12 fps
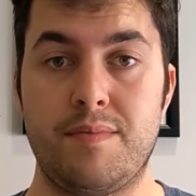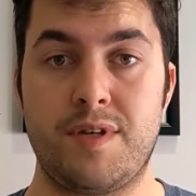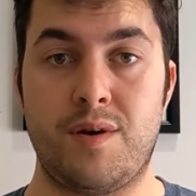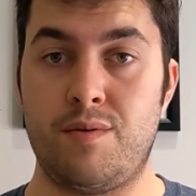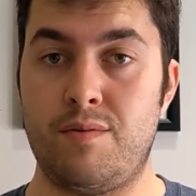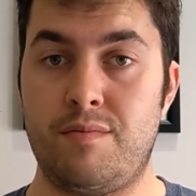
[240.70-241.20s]

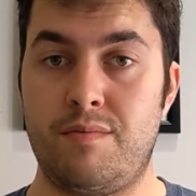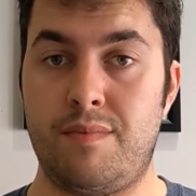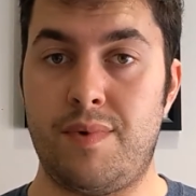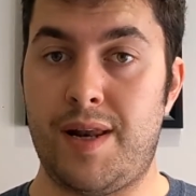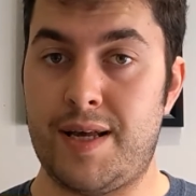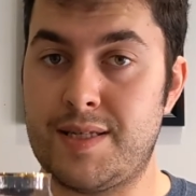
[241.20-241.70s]
So
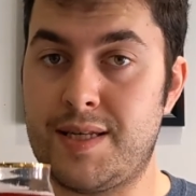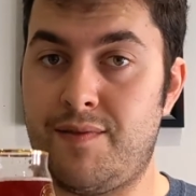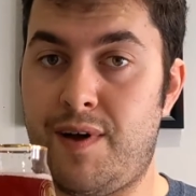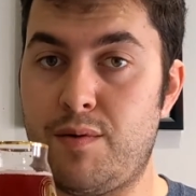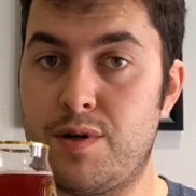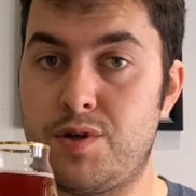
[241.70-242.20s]
let's
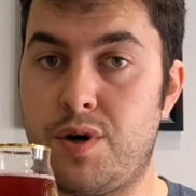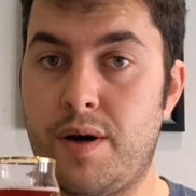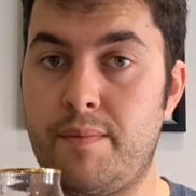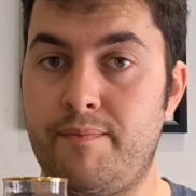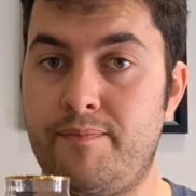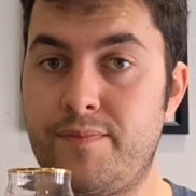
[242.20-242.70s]
give that one a try.